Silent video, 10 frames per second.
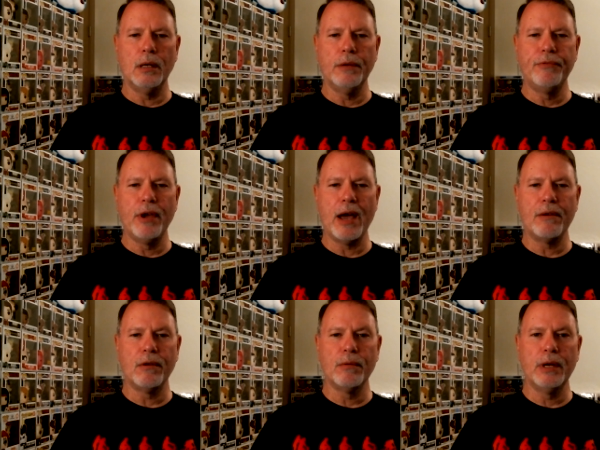if you
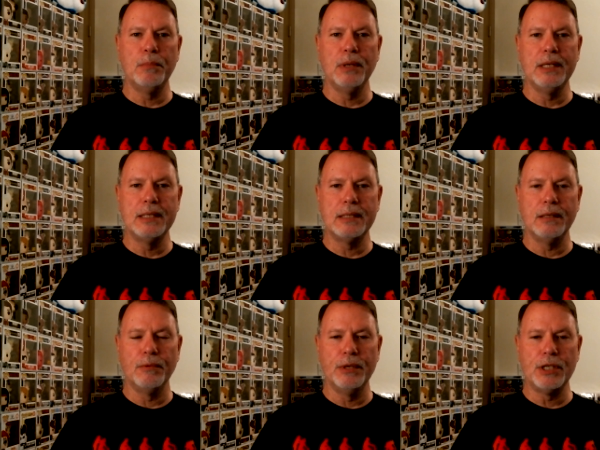have already,
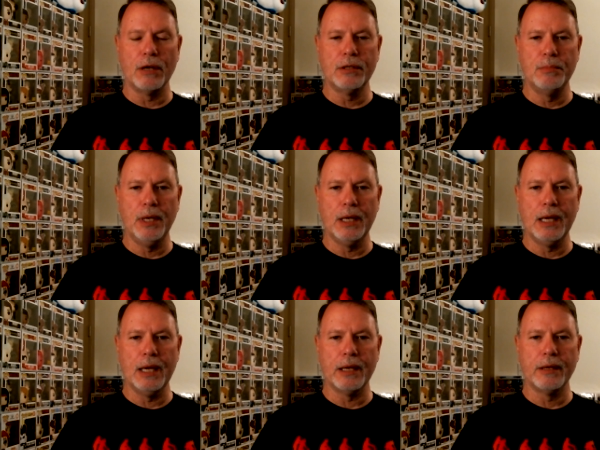please reach out to me
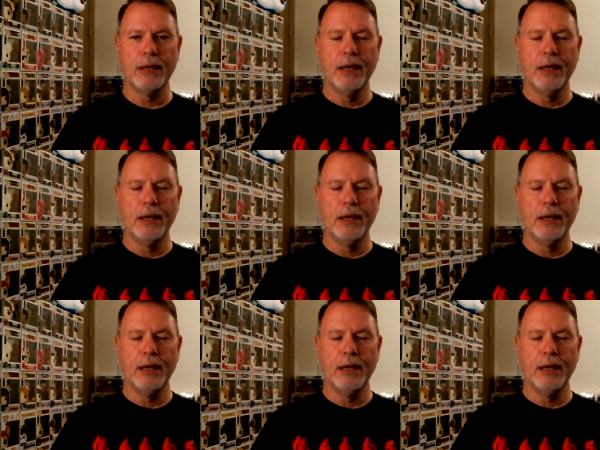again.